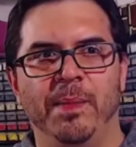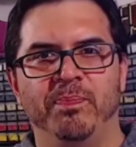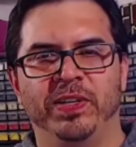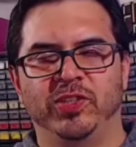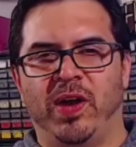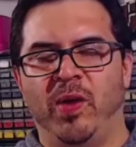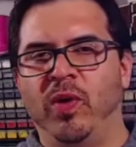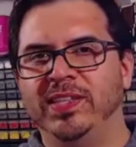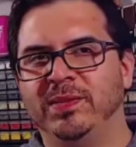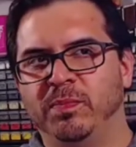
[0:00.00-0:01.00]
But so I
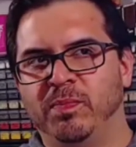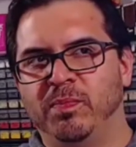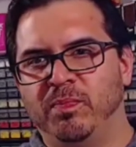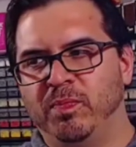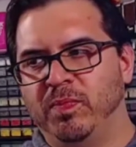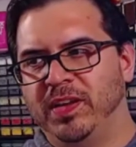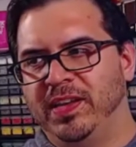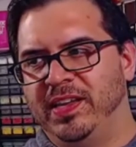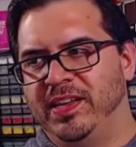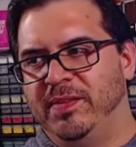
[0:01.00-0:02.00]
was
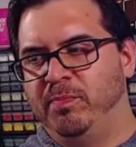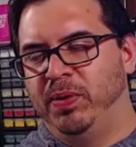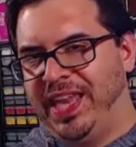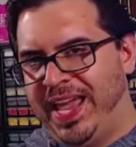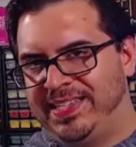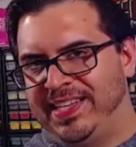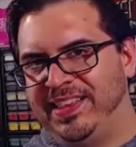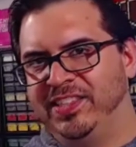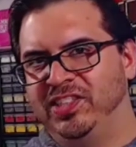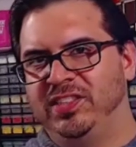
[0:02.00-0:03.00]
planting
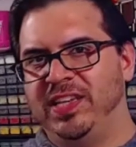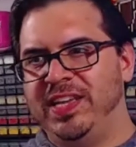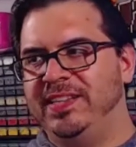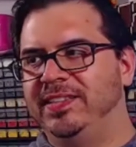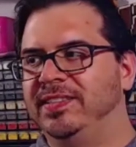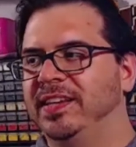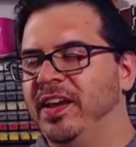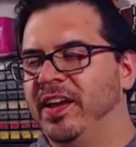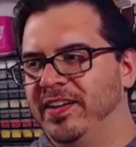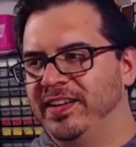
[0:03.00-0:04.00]
the seeds
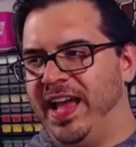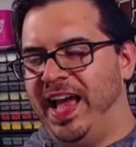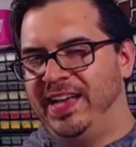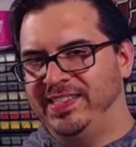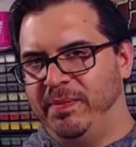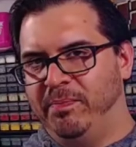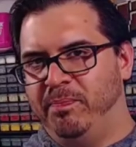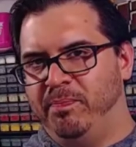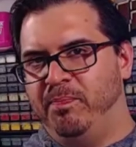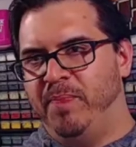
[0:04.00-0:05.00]
as a
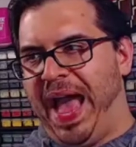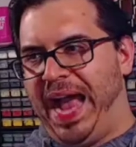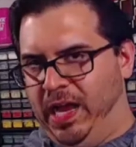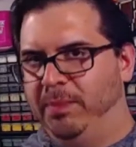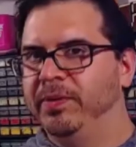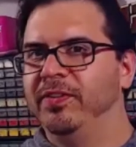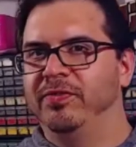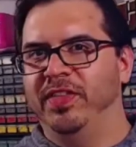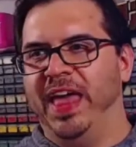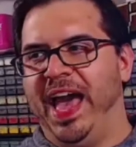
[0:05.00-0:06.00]
backup
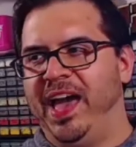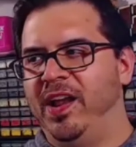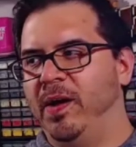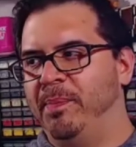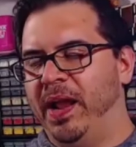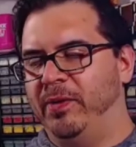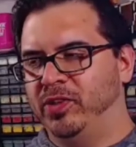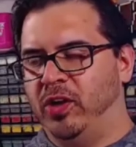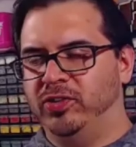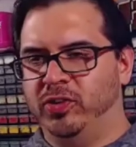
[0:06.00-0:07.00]
for that, but I was
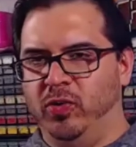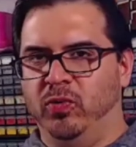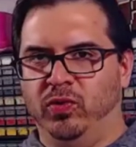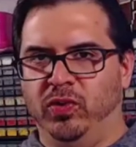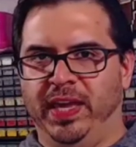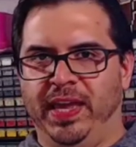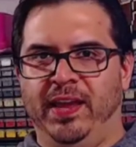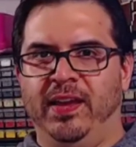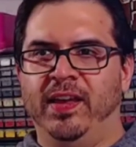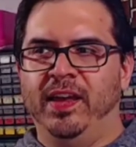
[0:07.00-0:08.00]
also
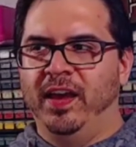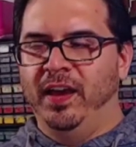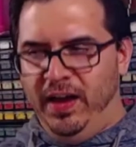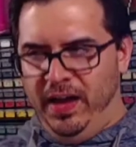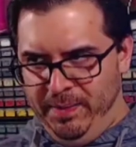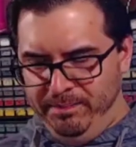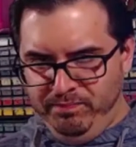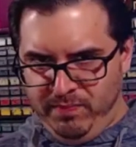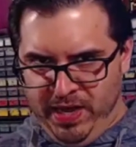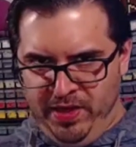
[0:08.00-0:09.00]
looking
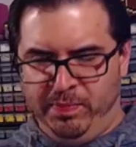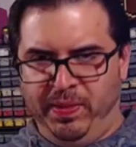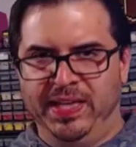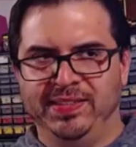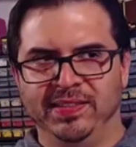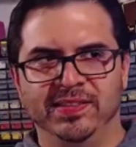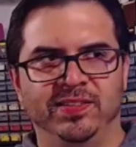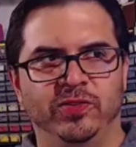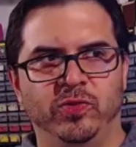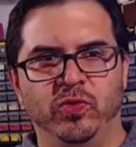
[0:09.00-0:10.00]
in other places
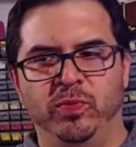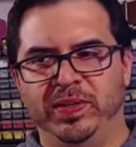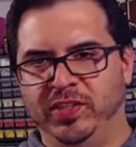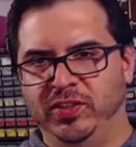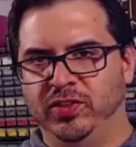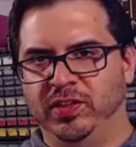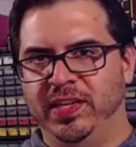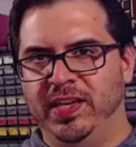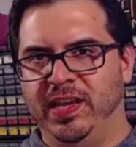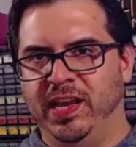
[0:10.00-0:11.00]
to
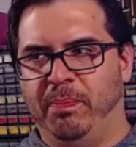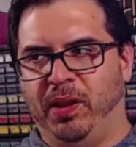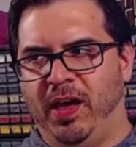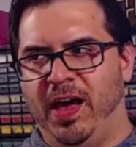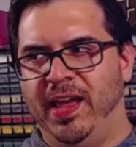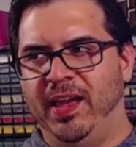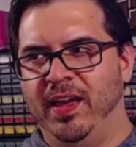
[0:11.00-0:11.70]
potentially apply.